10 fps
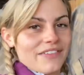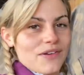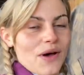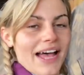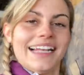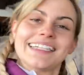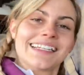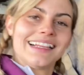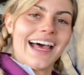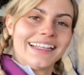got a
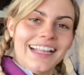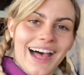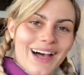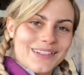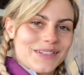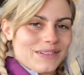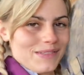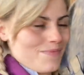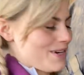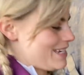little and large
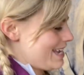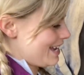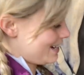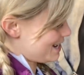Spritey and